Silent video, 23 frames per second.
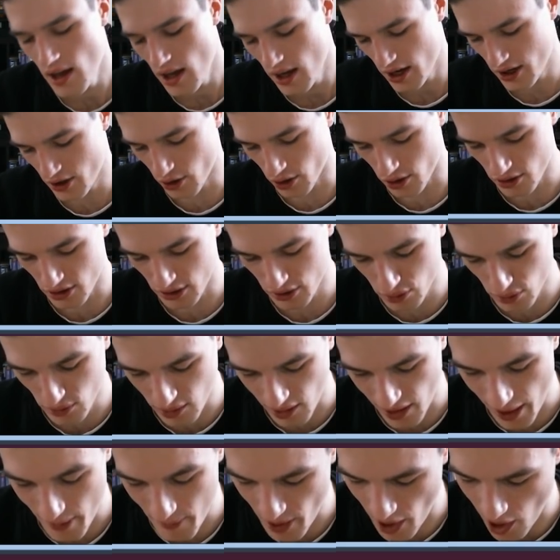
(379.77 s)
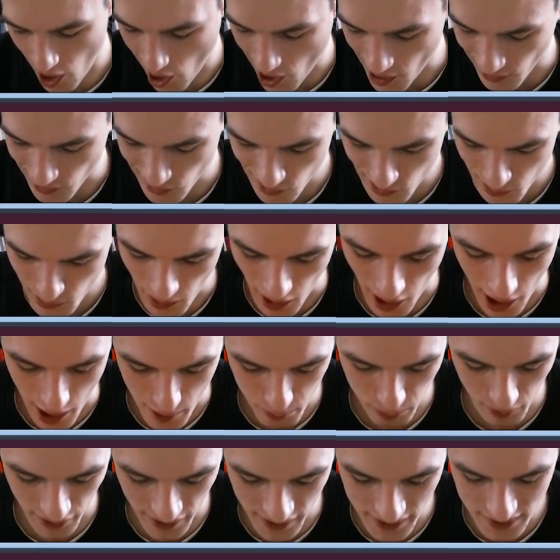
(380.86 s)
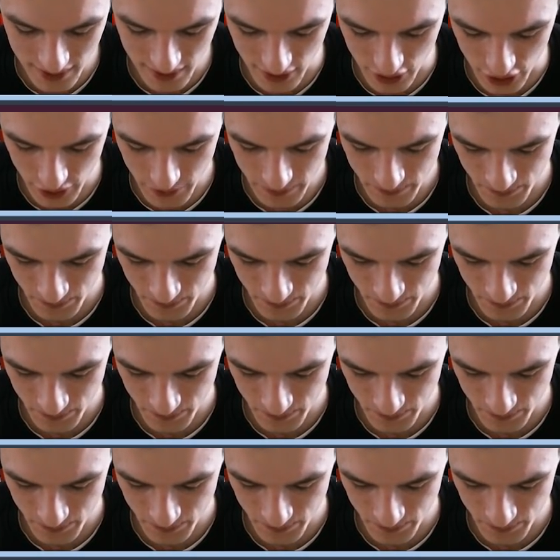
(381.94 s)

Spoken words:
in order to claim a high place here